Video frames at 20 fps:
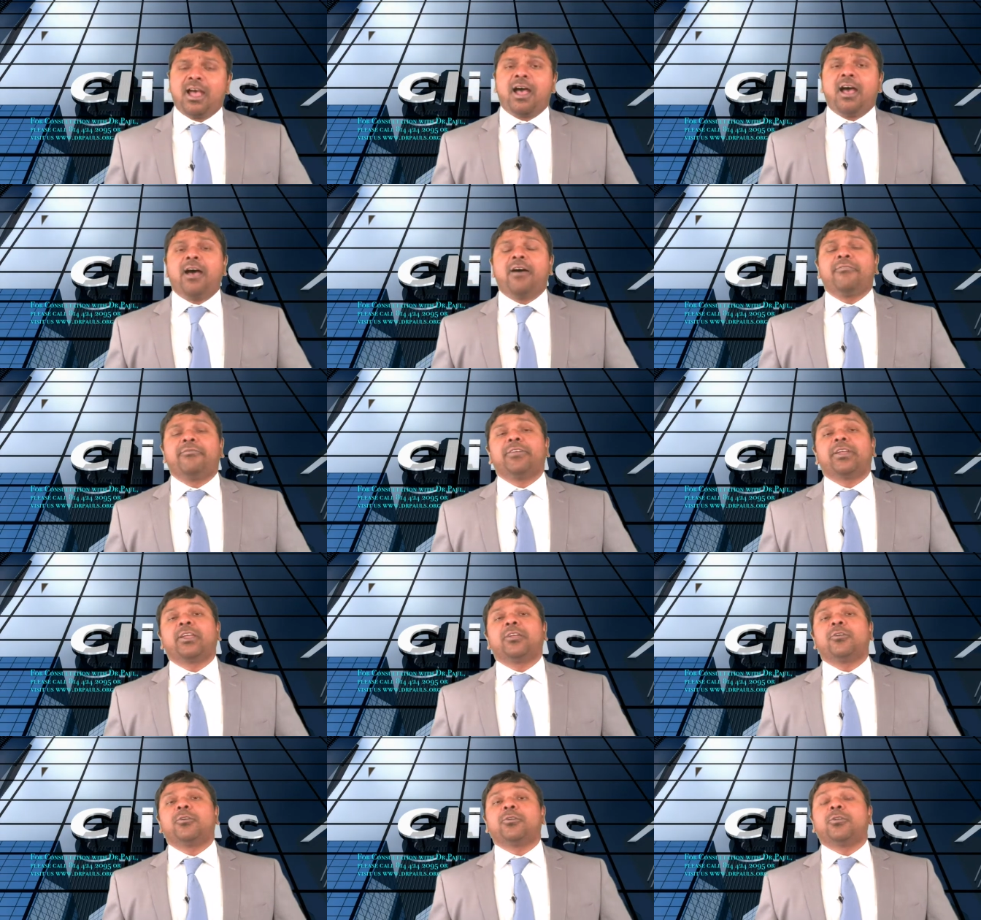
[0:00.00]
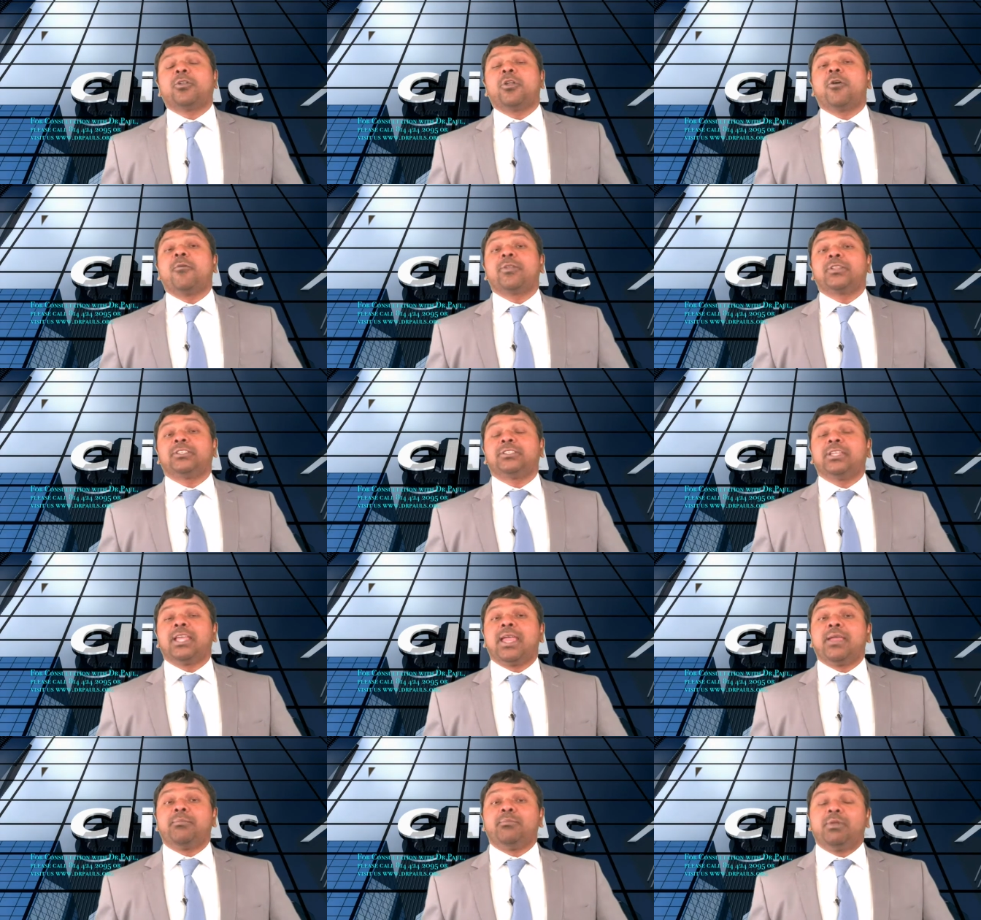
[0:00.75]
of acute lower
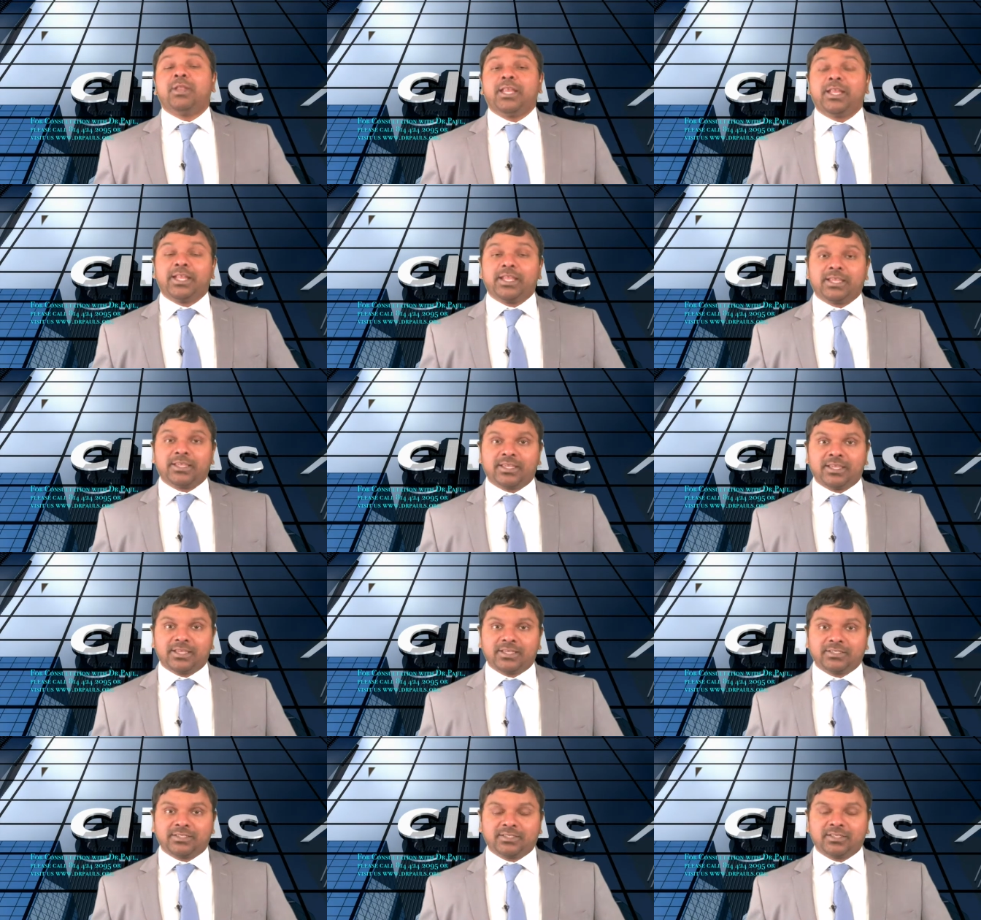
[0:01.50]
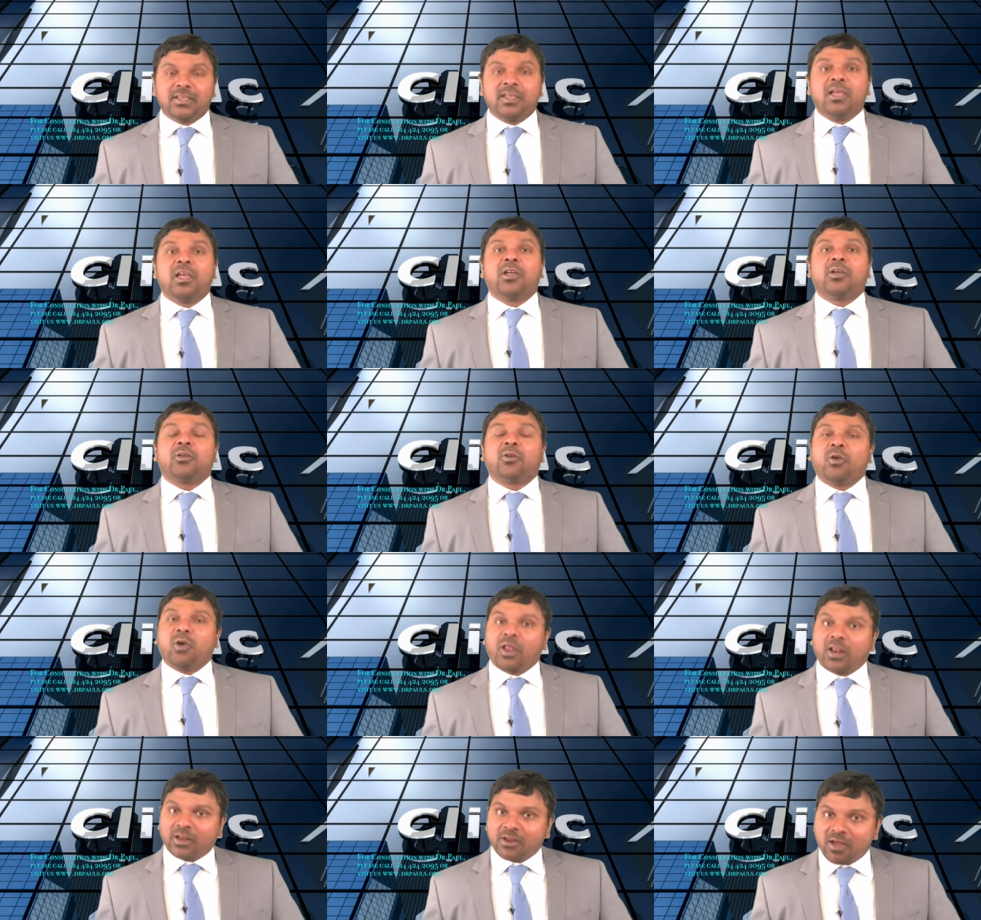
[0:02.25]
GI bleeding is
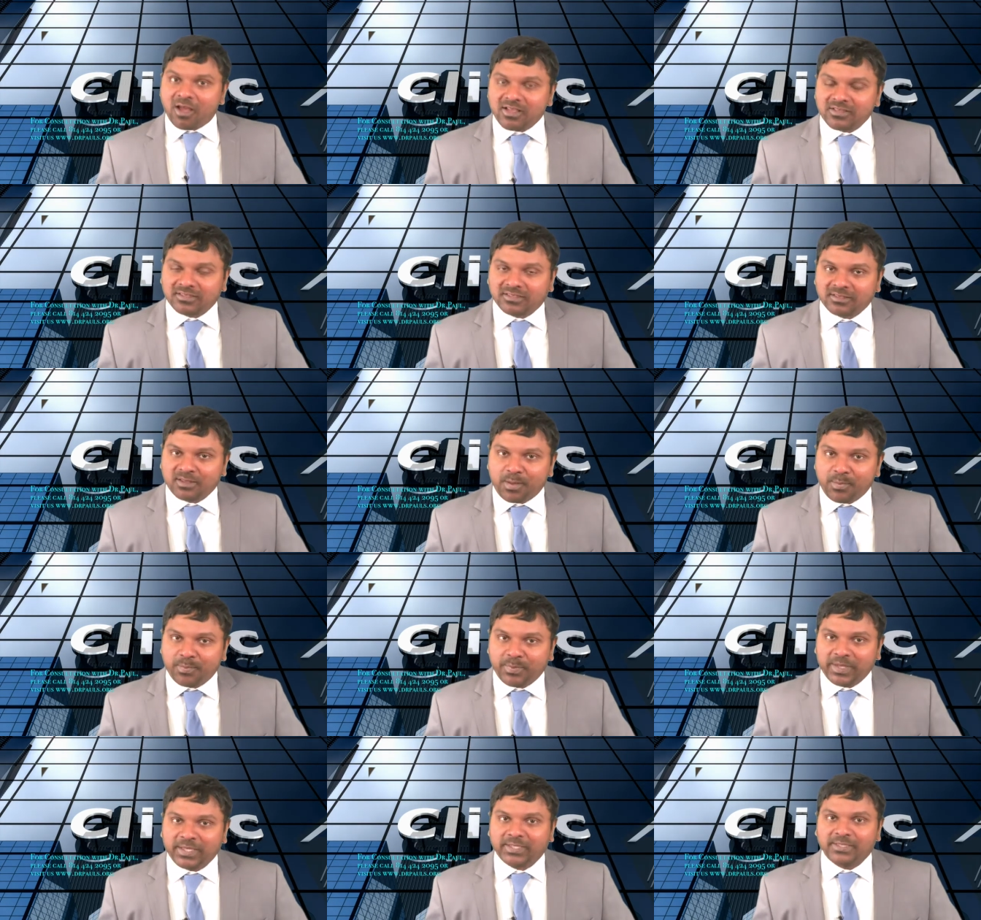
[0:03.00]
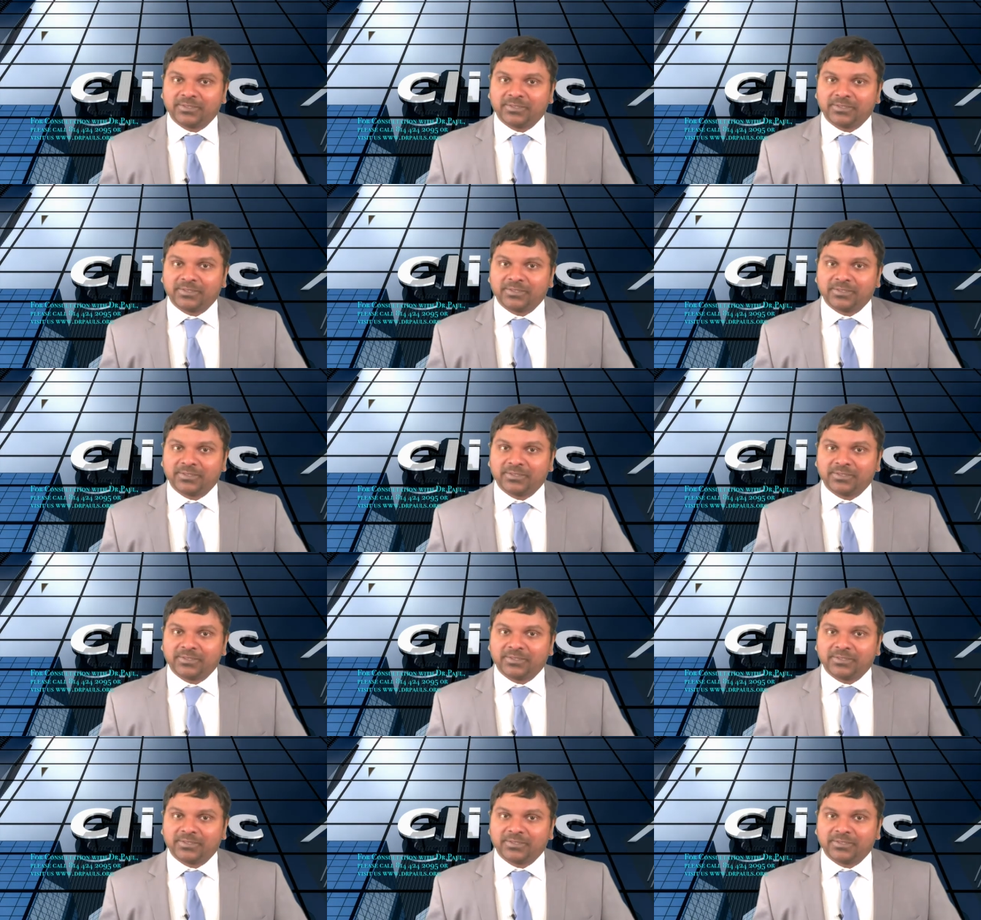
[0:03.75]
colonoscopy.